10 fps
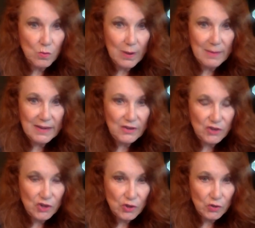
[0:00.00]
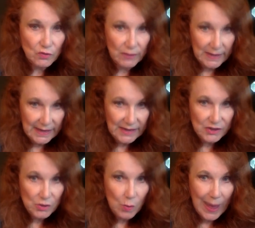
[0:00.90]
women and children
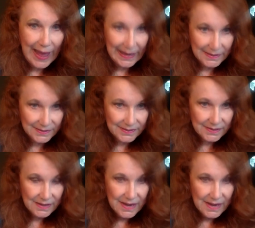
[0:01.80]
into wagons,